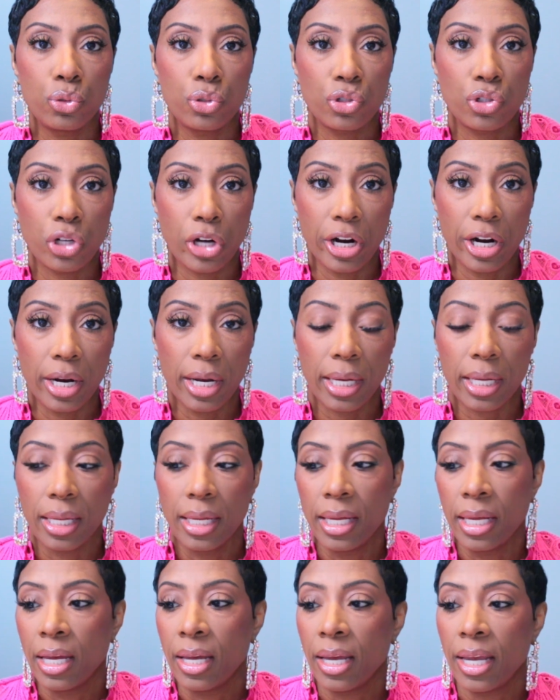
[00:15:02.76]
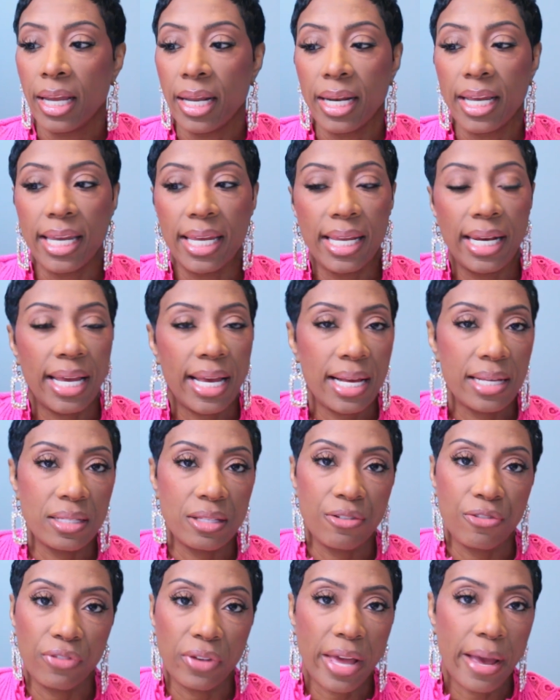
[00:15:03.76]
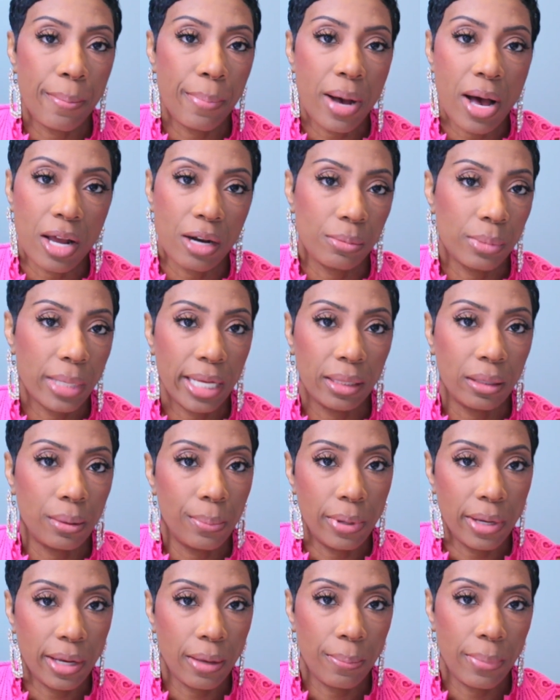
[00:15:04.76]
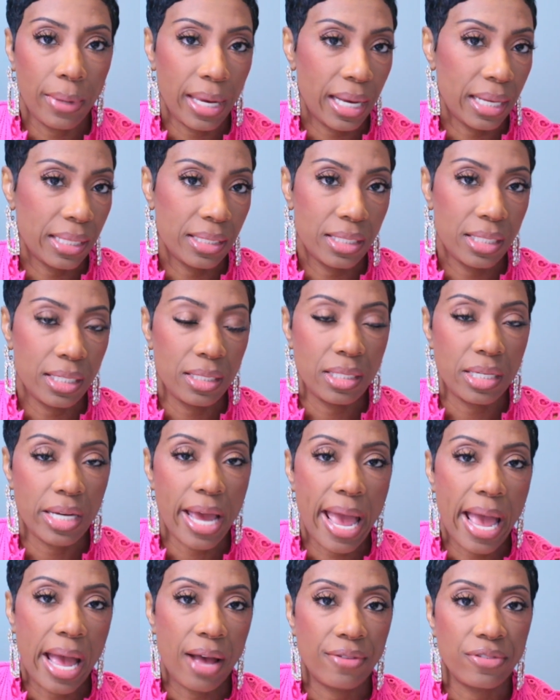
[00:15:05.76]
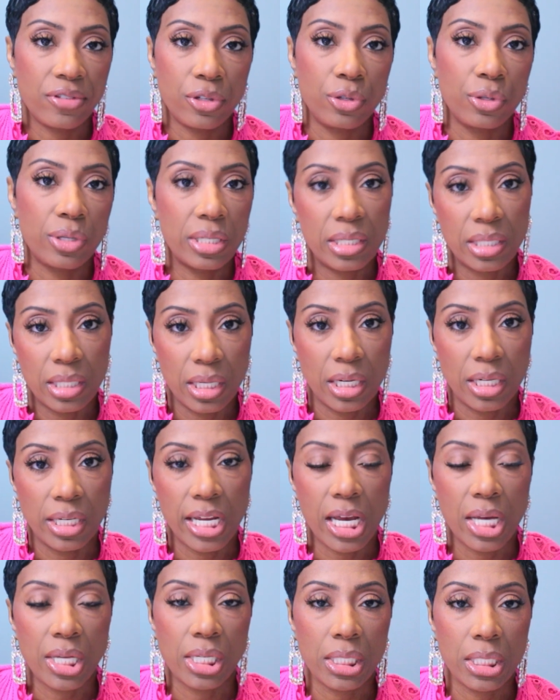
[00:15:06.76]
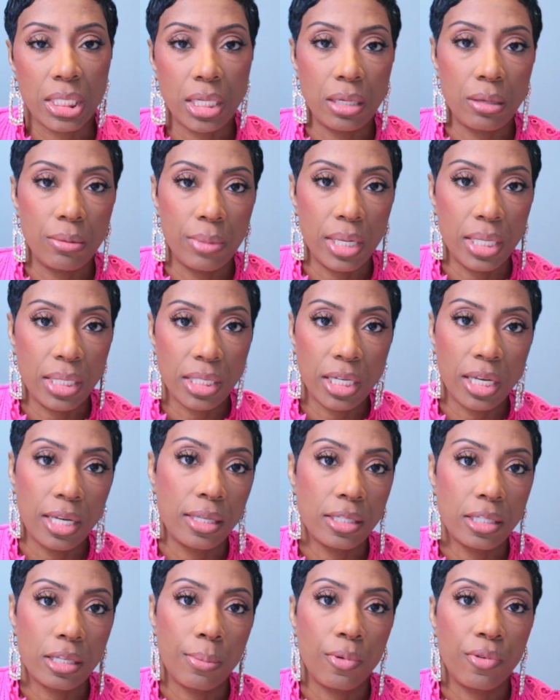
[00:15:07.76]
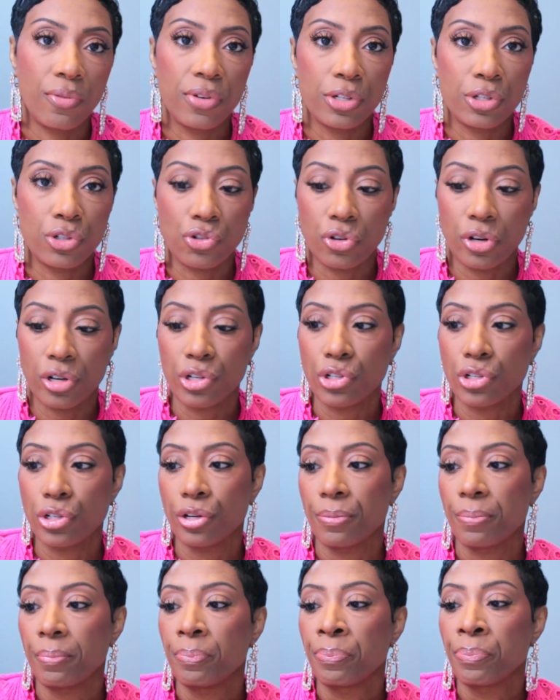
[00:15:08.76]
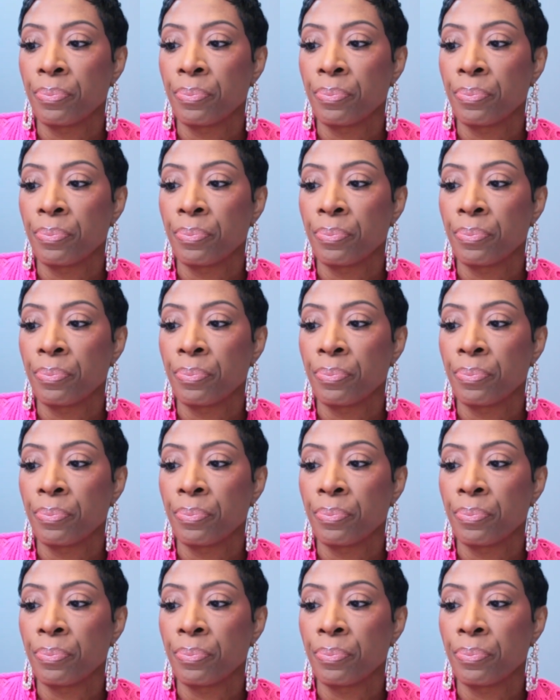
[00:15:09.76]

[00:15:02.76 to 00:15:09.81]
stark. And again, it has the flat bottom like the bucket bags tend to have, so you can sit it down. It's gonna maintain some of its structure.